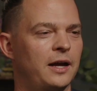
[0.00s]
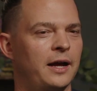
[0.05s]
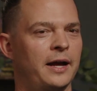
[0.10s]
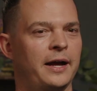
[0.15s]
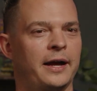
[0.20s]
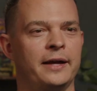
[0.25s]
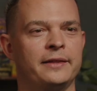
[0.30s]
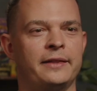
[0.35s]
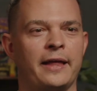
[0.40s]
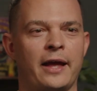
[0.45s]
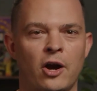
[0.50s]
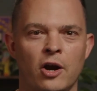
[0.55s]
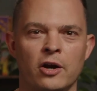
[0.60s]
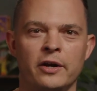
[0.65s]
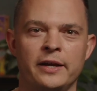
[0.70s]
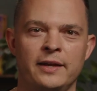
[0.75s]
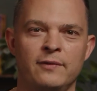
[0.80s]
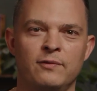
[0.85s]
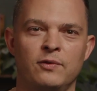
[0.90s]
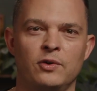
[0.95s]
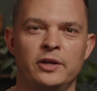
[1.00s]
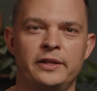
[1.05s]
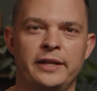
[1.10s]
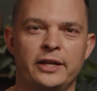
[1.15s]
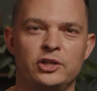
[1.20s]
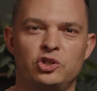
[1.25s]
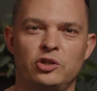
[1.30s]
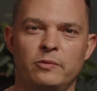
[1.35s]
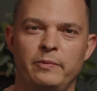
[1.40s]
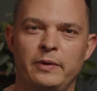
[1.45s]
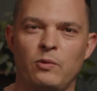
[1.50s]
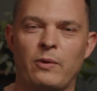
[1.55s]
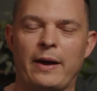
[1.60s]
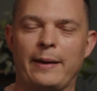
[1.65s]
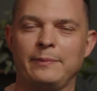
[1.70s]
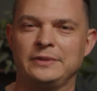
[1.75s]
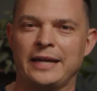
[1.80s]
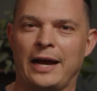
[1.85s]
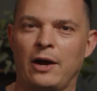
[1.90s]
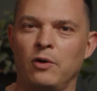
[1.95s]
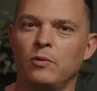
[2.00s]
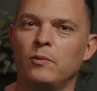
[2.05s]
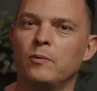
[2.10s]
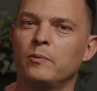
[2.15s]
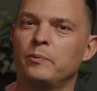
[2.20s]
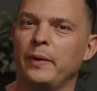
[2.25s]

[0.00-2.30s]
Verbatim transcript: Uh, they are evil and they should be wiped out.